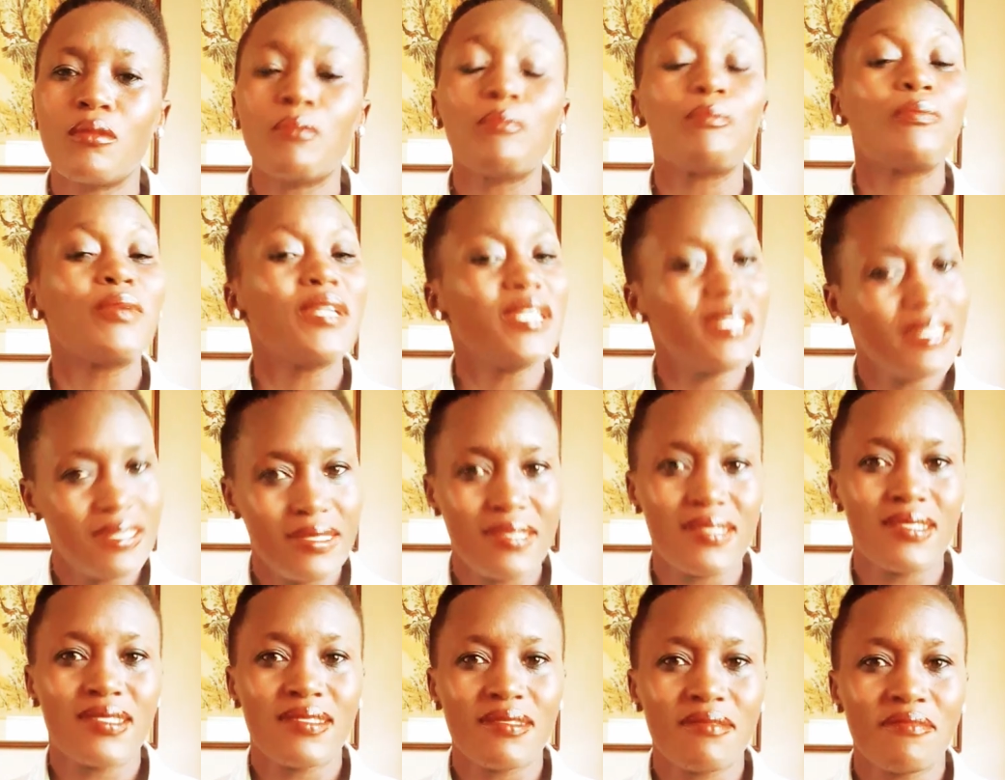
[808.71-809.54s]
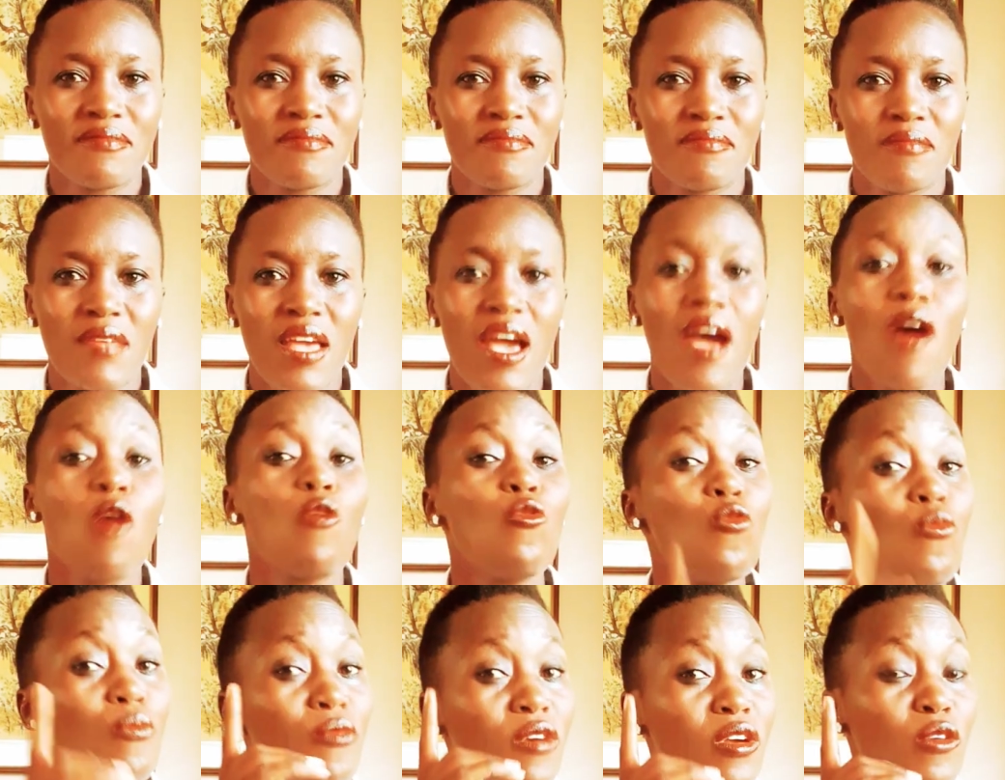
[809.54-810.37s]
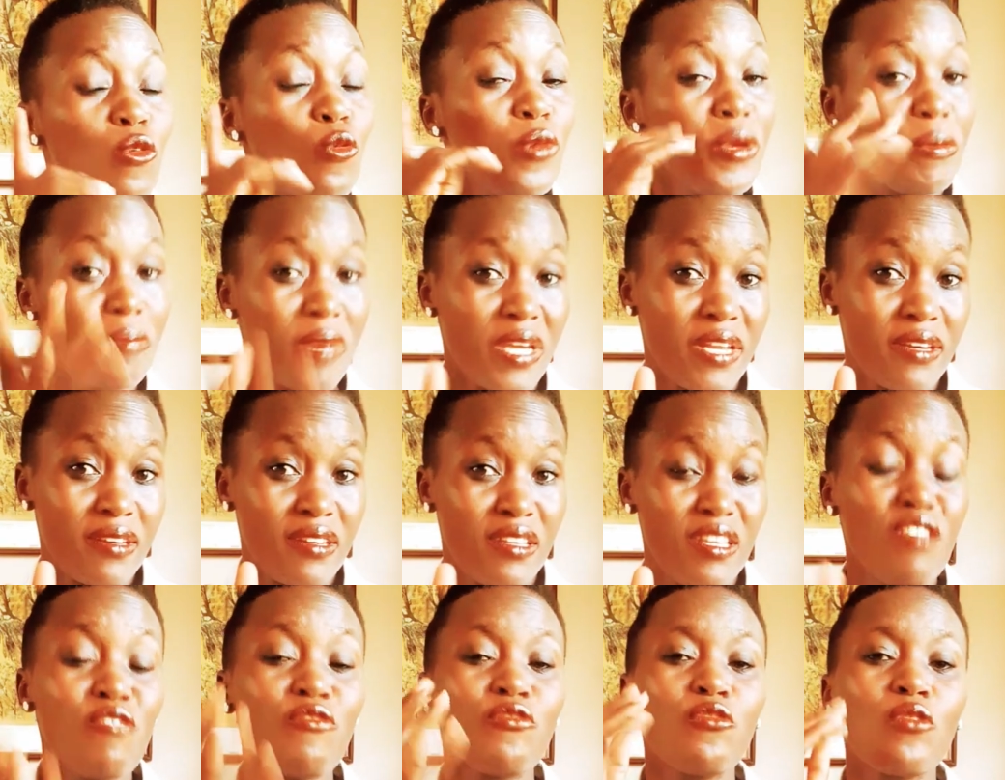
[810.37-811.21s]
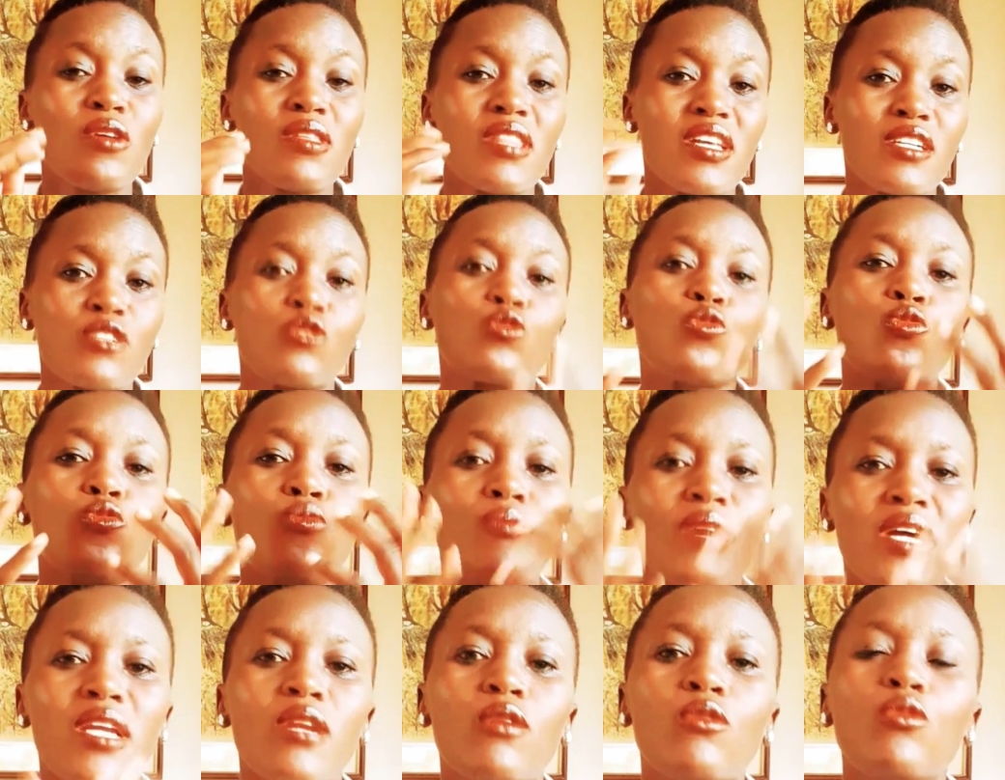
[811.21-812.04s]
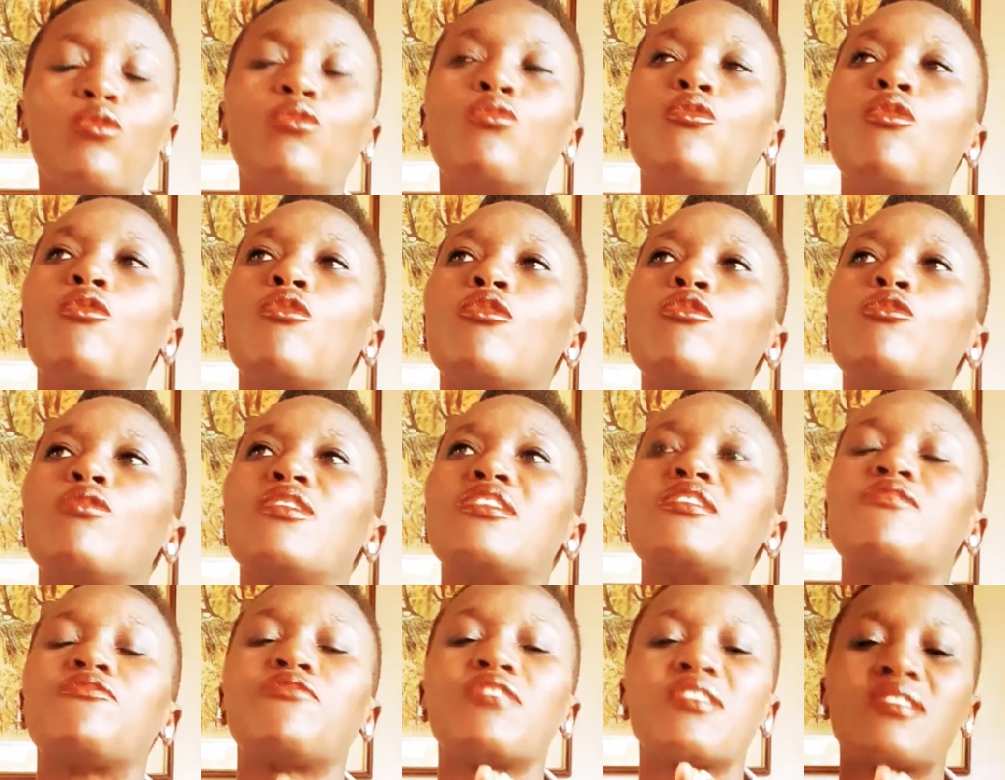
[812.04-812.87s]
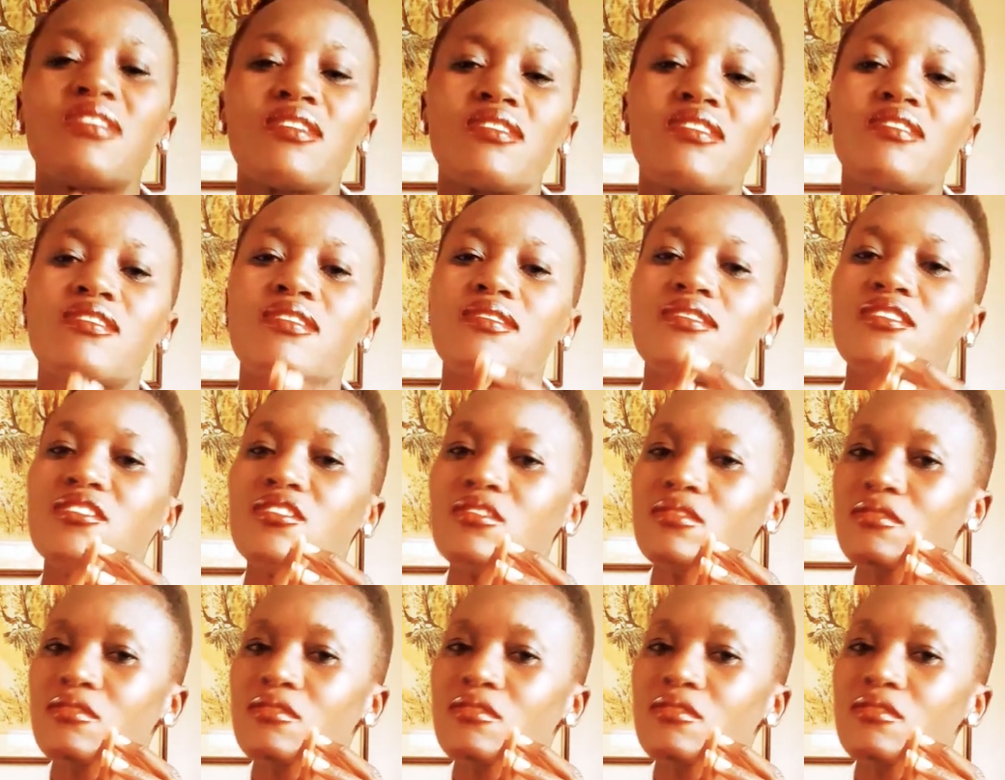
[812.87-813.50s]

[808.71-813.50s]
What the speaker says: Please, women, if you're that woman who always faces